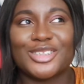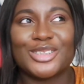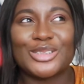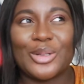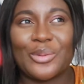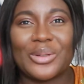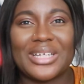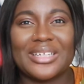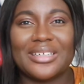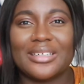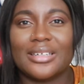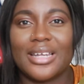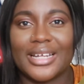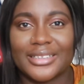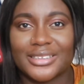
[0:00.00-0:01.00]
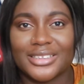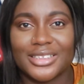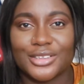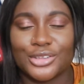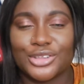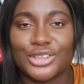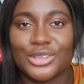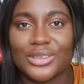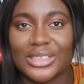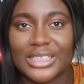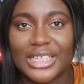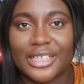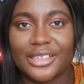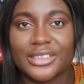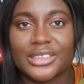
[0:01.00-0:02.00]
so connected to the
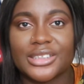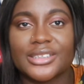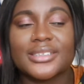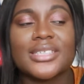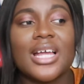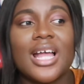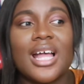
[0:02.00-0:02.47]
characters.